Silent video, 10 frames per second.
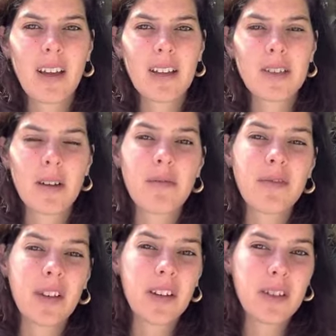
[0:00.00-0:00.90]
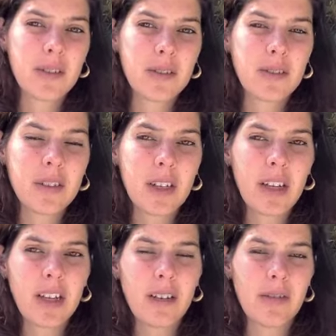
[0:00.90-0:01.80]
And some follow
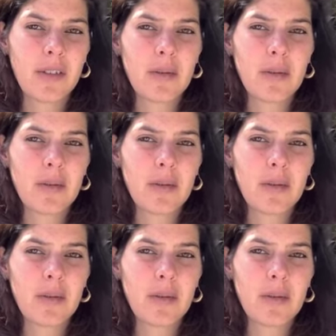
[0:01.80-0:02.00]
and devote